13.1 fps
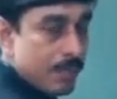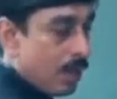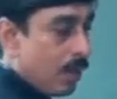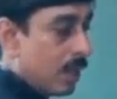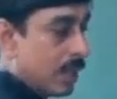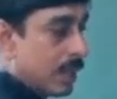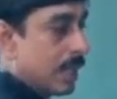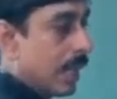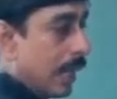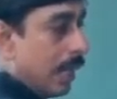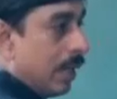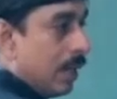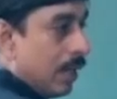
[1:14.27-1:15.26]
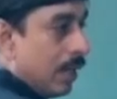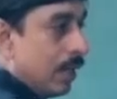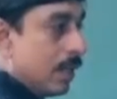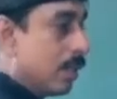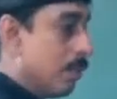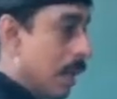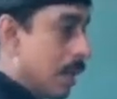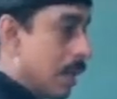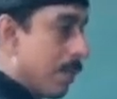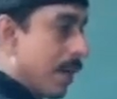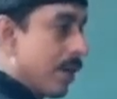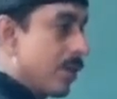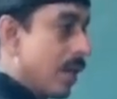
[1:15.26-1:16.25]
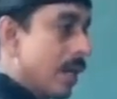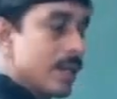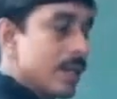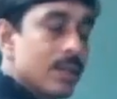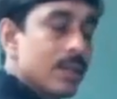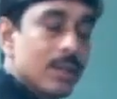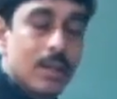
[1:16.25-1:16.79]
you will see the multiplications